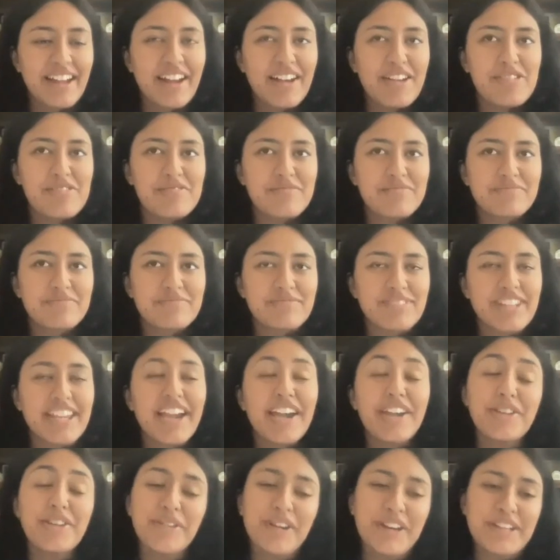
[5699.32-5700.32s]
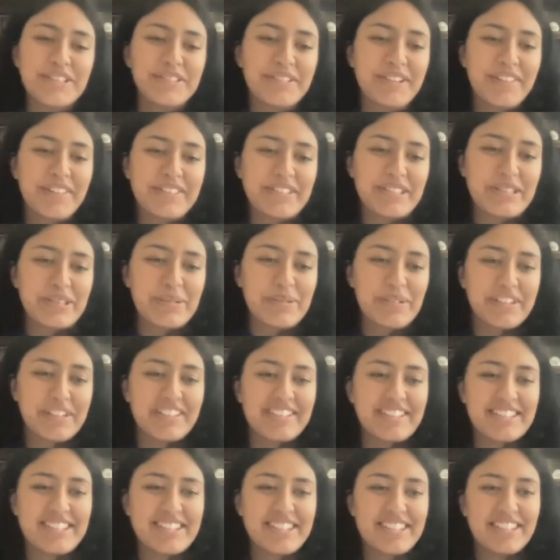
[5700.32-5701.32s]
Um, yeah, I know I don't have to
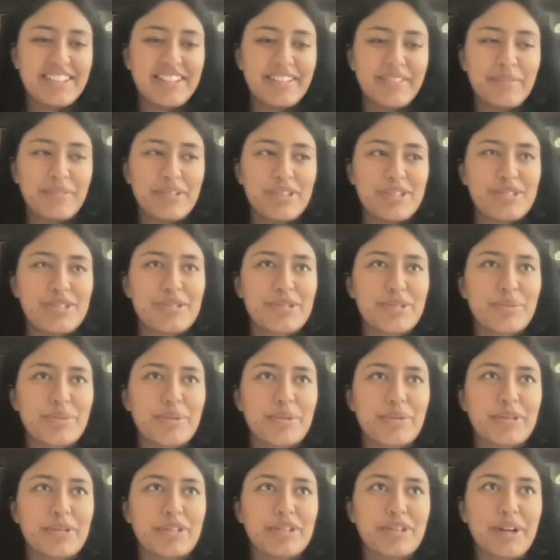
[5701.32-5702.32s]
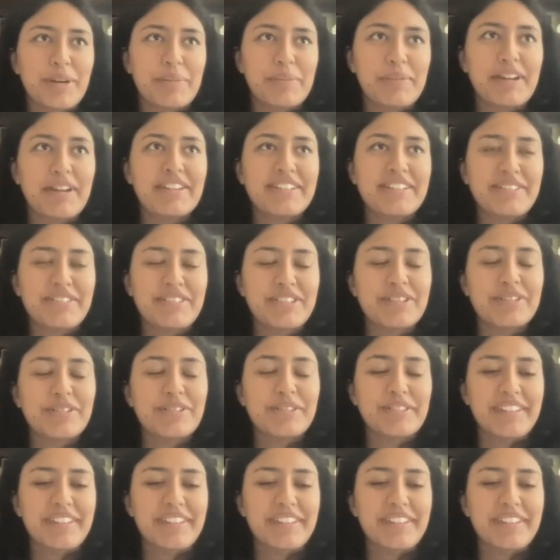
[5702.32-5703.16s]
experience um, issues with green card, but I definitely